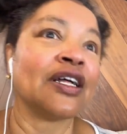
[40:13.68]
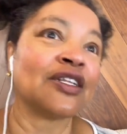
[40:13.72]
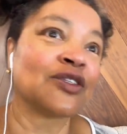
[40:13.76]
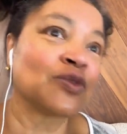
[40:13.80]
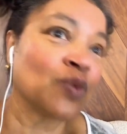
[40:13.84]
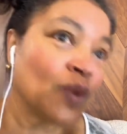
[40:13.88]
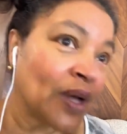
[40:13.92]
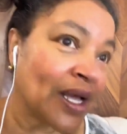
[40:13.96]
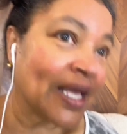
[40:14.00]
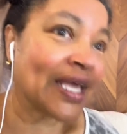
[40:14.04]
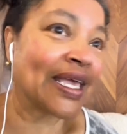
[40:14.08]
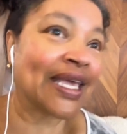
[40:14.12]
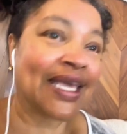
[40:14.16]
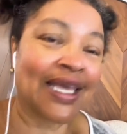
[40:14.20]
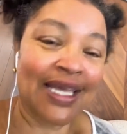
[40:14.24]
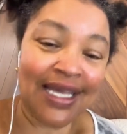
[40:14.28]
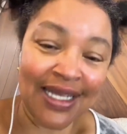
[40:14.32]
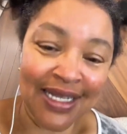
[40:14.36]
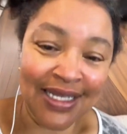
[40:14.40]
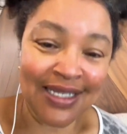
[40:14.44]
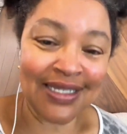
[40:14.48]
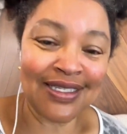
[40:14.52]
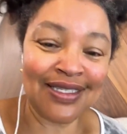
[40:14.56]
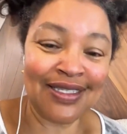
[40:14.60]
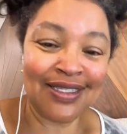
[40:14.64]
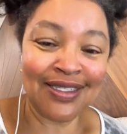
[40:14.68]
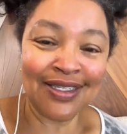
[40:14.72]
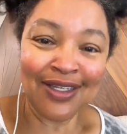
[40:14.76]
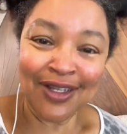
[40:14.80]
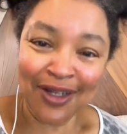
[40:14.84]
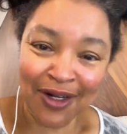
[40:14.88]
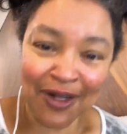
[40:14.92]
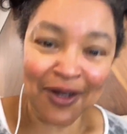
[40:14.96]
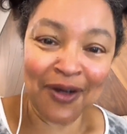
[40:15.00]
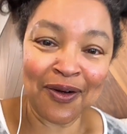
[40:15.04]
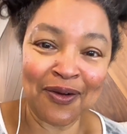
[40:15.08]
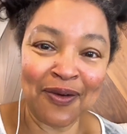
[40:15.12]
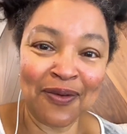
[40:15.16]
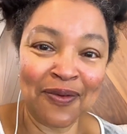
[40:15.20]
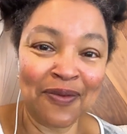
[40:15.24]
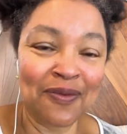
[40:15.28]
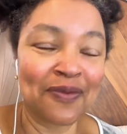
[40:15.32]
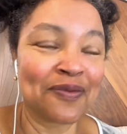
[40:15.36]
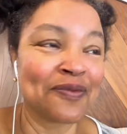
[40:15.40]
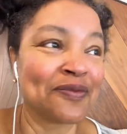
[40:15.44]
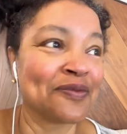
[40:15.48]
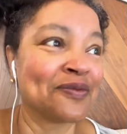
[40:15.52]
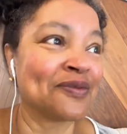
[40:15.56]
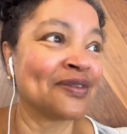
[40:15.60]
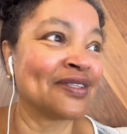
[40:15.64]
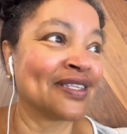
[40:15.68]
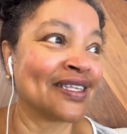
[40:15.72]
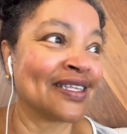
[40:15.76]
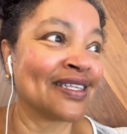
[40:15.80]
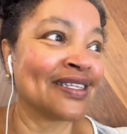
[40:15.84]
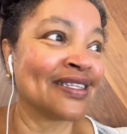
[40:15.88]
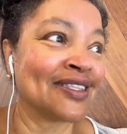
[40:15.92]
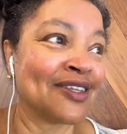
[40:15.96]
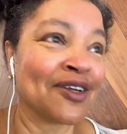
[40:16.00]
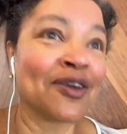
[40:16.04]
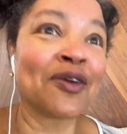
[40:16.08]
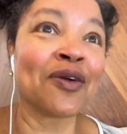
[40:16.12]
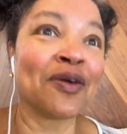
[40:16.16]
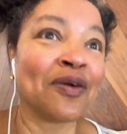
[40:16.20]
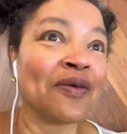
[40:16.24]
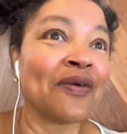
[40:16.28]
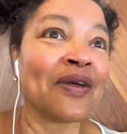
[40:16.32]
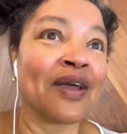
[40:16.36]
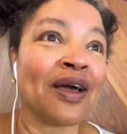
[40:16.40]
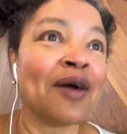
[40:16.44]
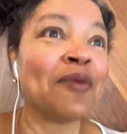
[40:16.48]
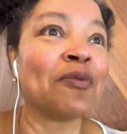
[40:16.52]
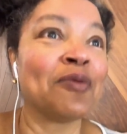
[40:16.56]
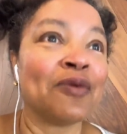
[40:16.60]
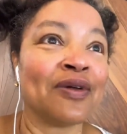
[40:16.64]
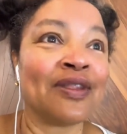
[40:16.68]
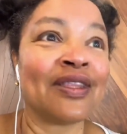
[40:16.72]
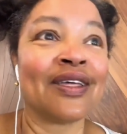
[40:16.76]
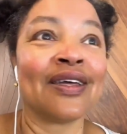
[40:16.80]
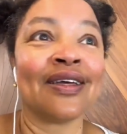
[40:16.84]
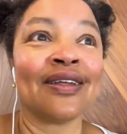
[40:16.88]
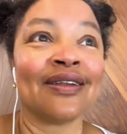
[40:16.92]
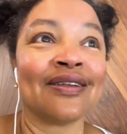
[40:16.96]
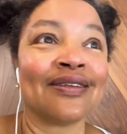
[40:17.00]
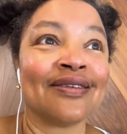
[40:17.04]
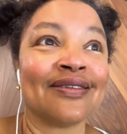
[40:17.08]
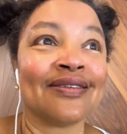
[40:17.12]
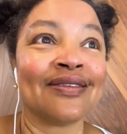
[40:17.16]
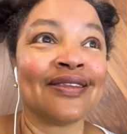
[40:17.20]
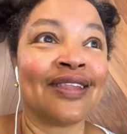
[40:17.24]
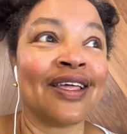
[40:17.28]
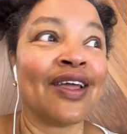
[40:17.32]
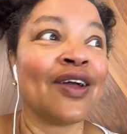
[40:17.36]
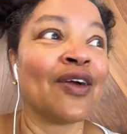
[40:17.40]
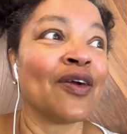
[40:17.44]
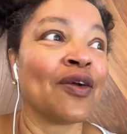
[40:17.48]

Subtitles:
so that's why kids, they're growing up with it.